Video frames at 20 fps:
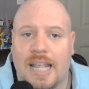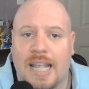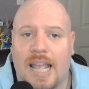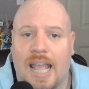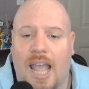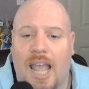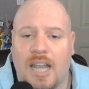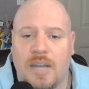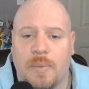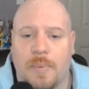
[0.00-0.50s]

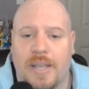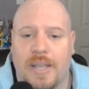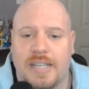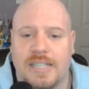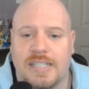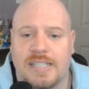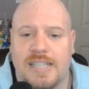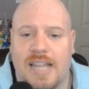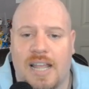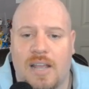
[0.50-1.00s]

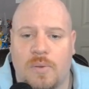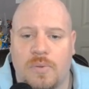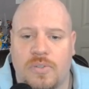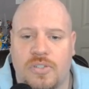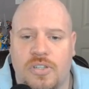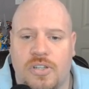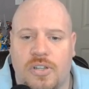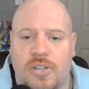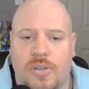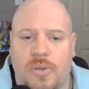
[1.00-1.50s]
Anyways, now
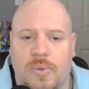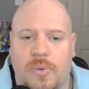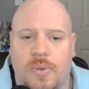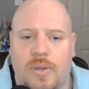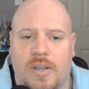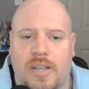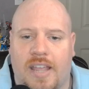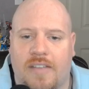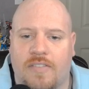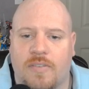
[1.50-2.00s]
to
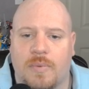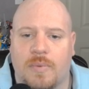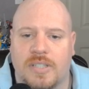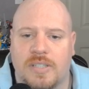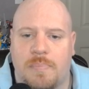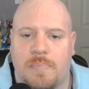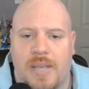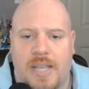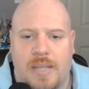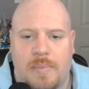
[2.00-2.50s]

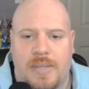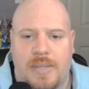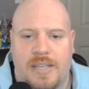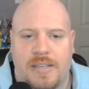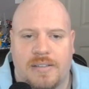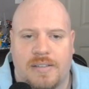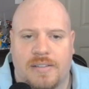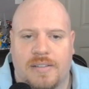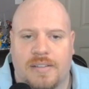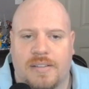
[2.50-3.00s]
everyone's baby.
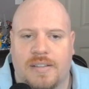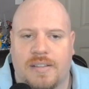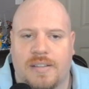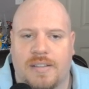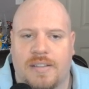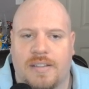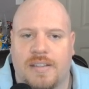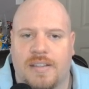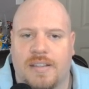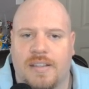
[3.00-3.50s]

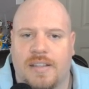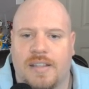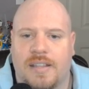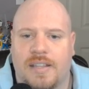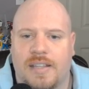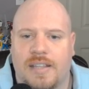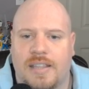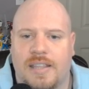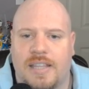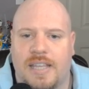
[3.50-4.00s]

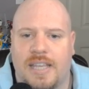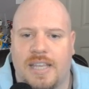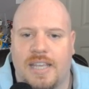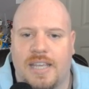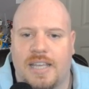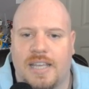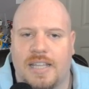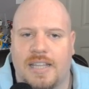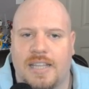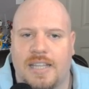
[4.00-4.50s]

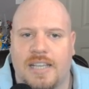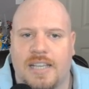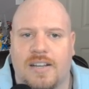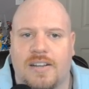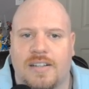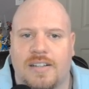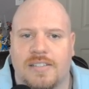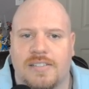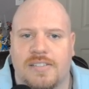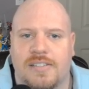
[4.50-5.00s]
The
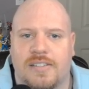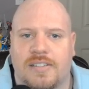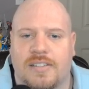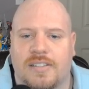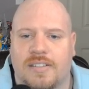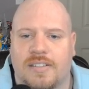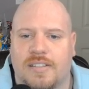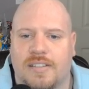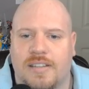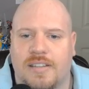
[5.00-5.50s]
console
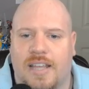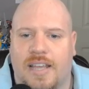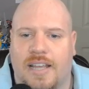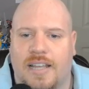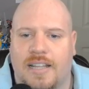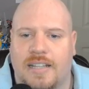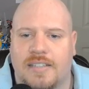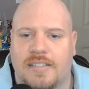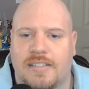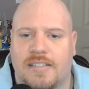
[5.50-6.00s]

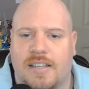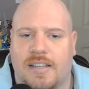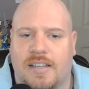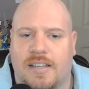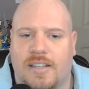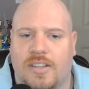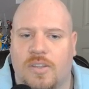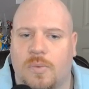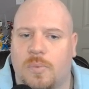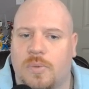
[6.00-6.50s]
that
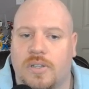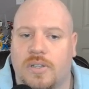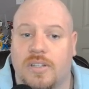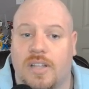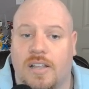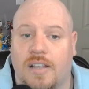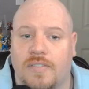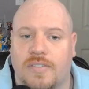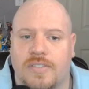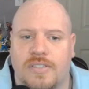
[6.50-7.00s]
the world
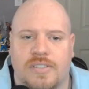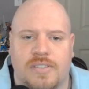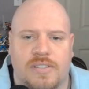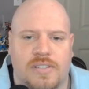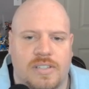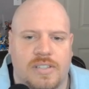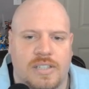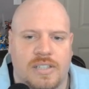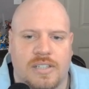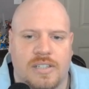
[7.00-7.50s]
loves.
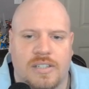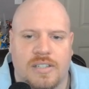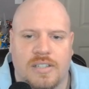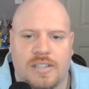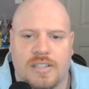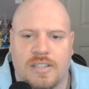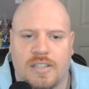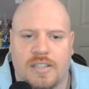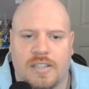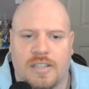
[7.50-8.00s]

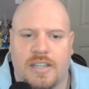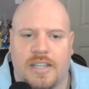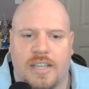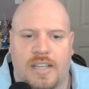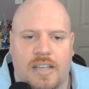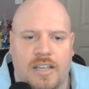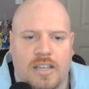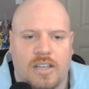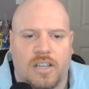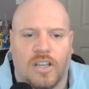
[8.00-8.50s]
The
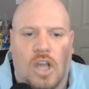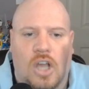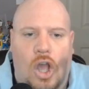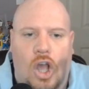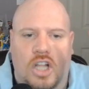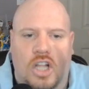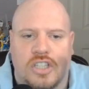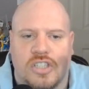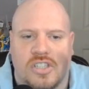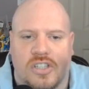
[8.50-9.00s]

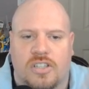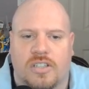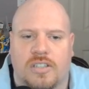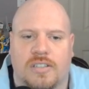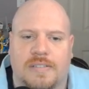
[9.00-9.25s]
console.